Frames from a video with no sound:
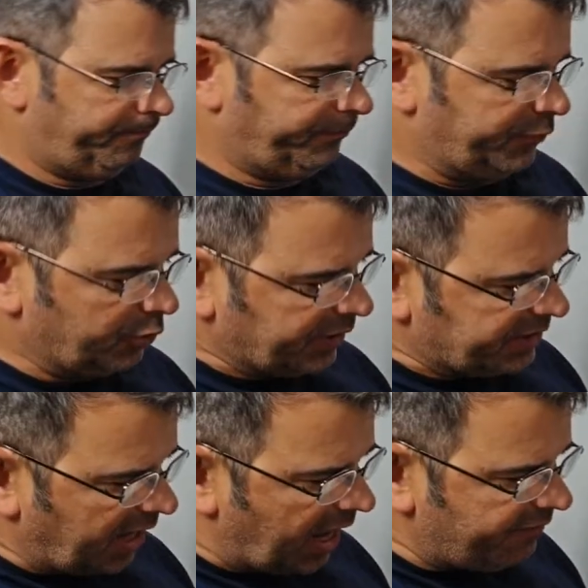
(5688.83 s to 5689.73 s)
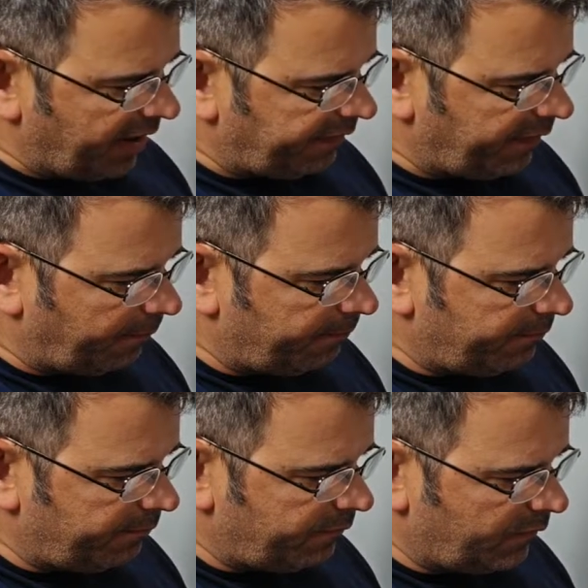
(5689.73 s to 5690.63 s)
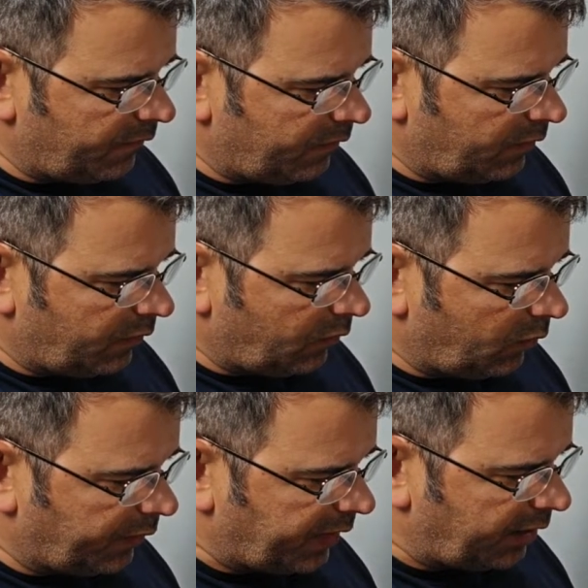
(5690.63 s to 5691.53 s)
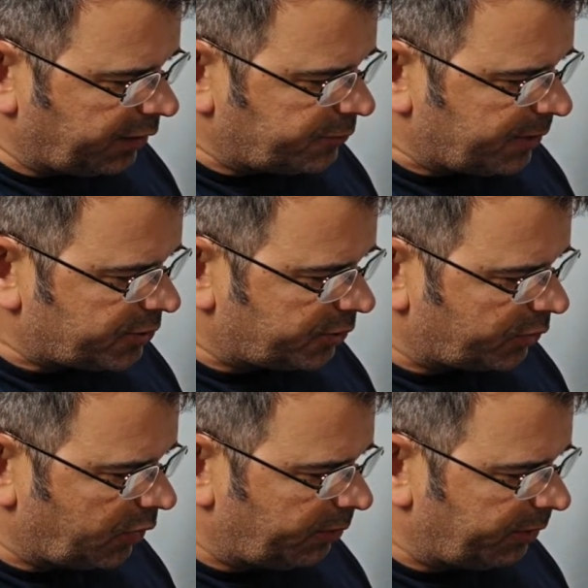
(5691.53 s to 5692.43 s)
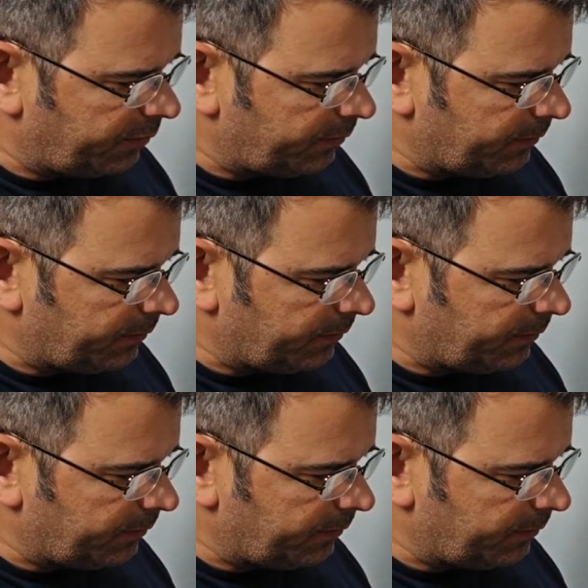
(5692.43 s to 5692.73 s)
you can dive at them without any special equipment.